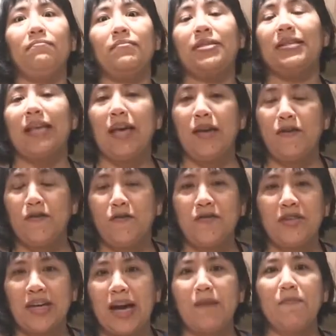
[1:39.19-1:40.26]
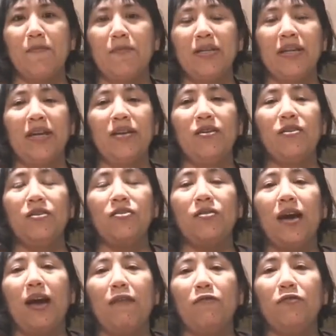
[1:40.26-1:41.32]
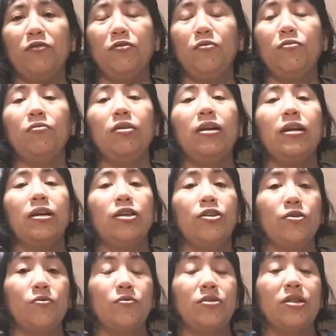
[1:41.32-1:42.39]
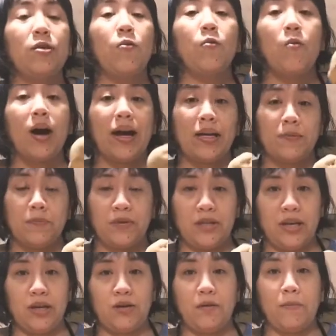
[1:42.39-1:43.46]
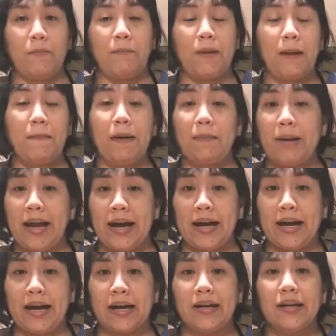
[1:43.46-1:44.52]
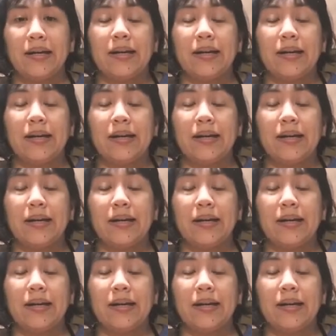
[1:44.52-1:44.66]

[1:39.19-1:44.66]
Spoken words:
safe type of potato, you have to use the white potato, papa blanca.